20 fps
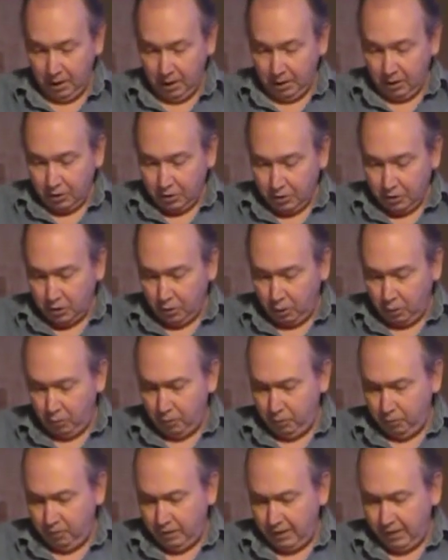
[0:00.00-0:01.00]
so
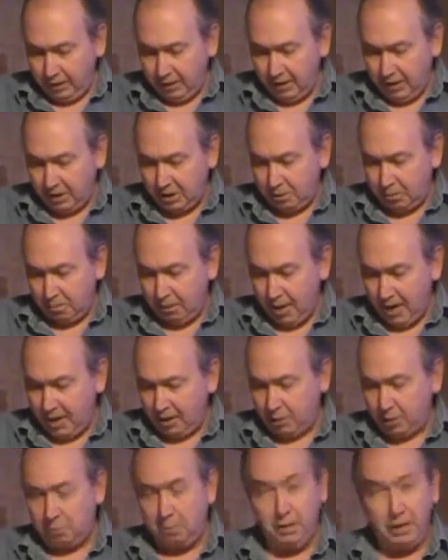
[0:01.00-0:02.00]
do the elect's
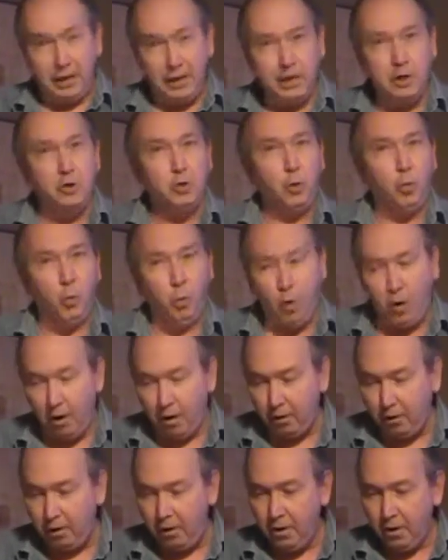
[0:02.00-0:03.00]
mouths begin to
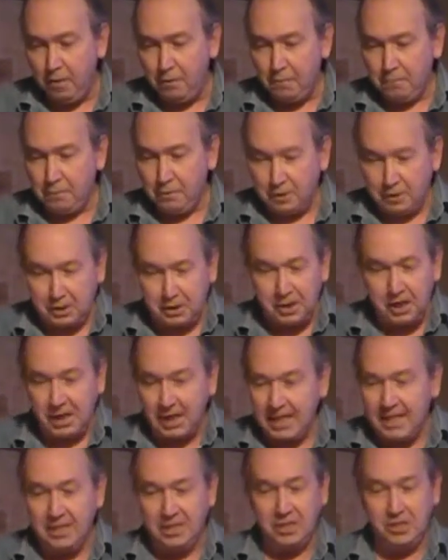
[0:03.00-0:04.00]
water for the
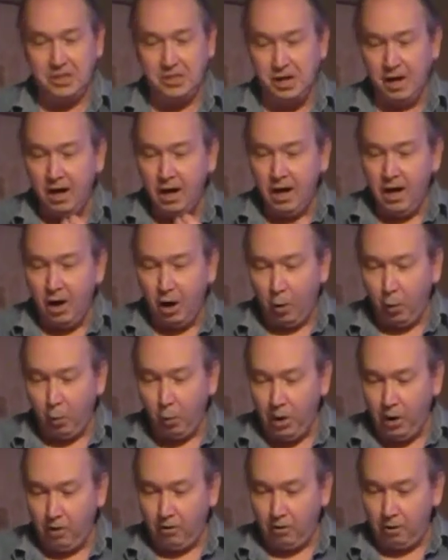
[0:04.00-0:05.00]
taste, a
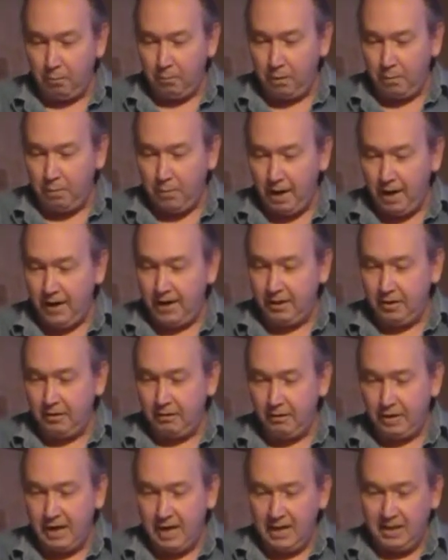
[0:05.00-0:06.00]
welcome reminder
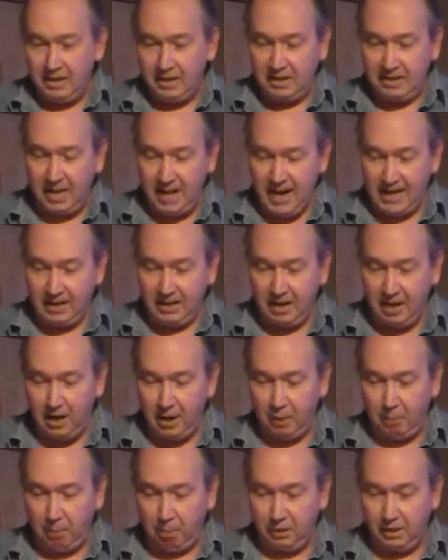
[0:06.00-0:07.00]
of the
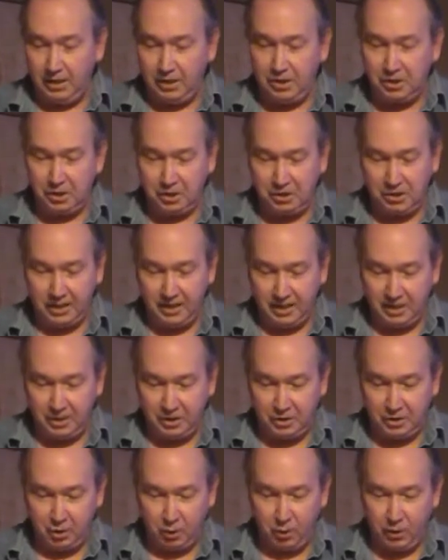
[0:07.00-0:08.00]
tactile pleasures they'd
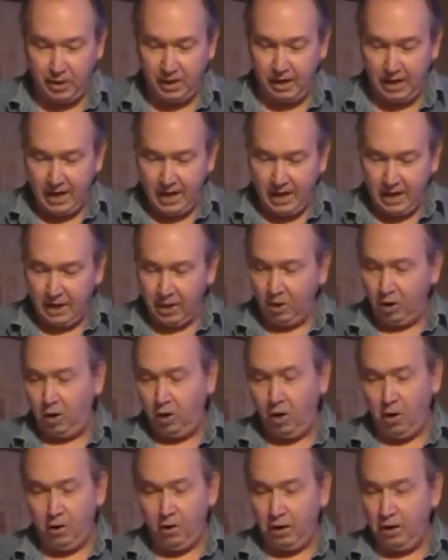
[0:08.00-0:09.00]
enjoyed in
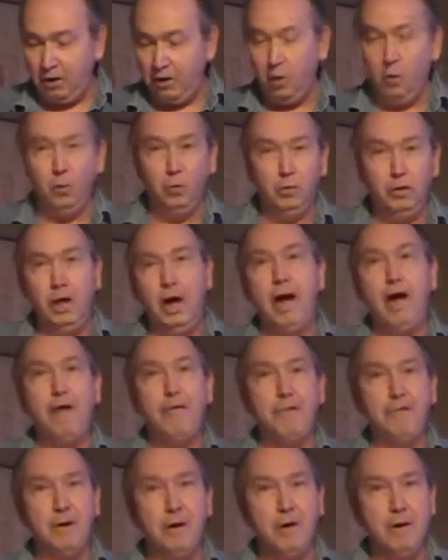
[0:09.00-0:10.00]
long-ago
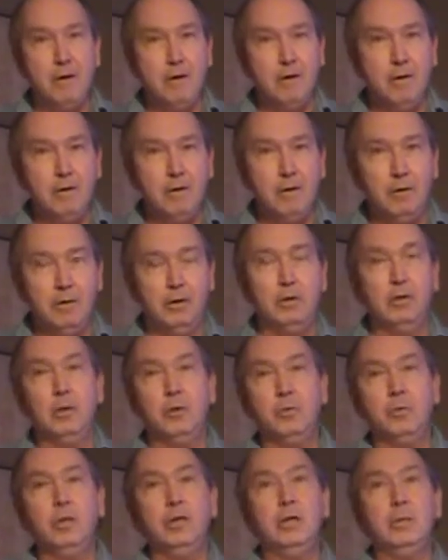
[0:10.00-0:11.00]
life on a
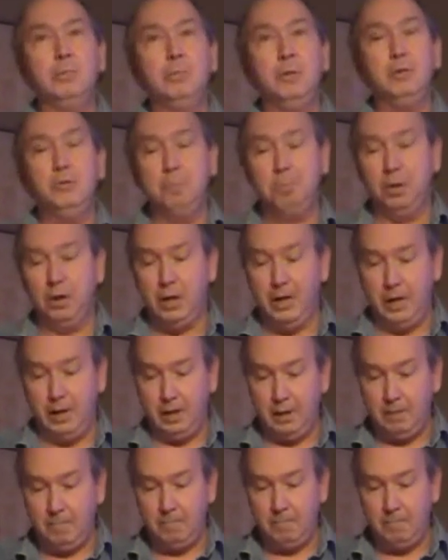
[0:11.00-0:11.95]
lonely blue planet.